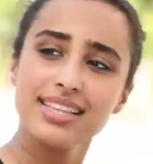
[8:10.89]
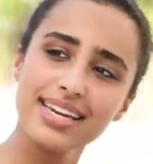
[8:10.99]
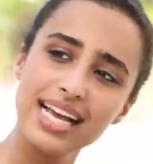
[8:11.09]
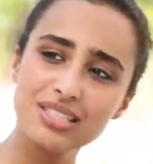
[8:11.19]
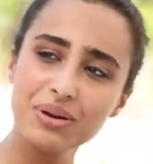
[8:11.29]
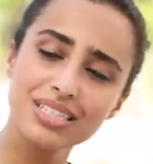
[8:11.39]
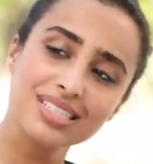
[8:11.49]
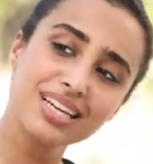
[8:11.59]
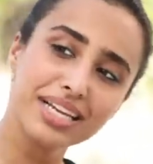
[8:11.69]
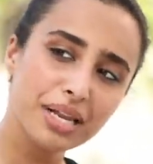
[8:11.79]
The next one
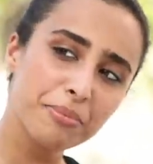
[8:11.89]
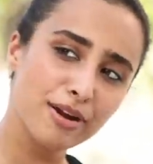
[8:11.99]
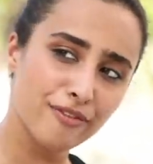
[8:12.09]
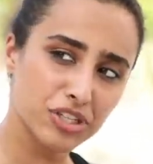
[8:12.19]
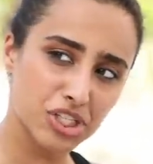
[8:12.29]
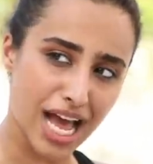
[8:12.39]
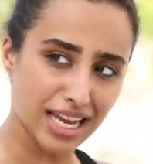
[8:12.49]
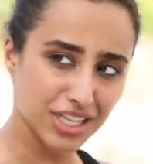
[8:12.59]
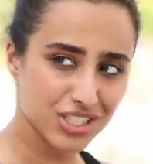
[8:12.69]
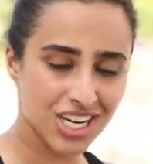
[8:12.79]
is a little bit of a
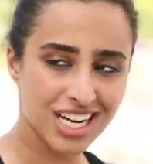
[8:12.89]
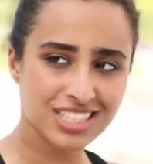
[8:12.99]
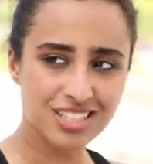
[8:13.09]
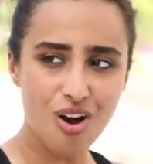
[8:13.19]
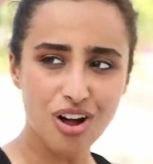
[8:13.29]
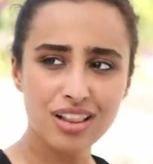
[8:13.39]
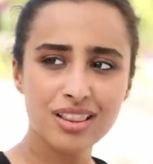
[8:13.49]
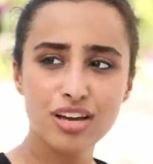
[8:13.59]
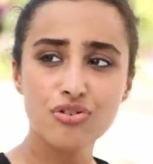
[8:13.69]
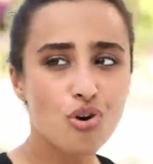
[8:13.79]
challenge. It's
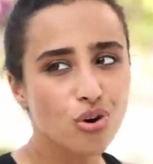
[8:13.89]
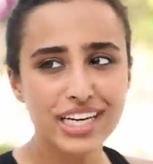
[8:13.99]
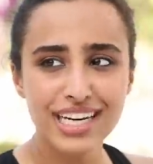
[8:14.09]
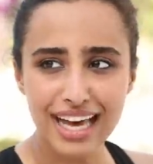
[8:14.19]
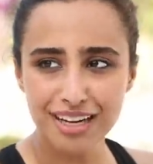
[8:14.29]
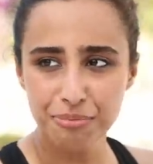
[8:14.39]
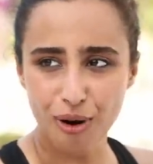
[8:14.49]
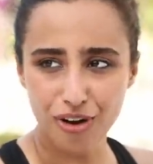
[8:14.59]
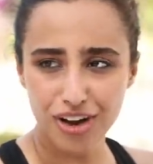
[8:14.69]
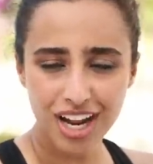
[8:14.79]
called the rolling like a
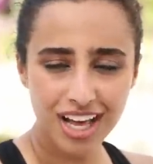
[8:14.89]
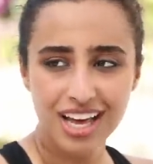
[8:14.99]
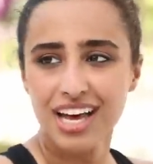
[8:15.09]
ball.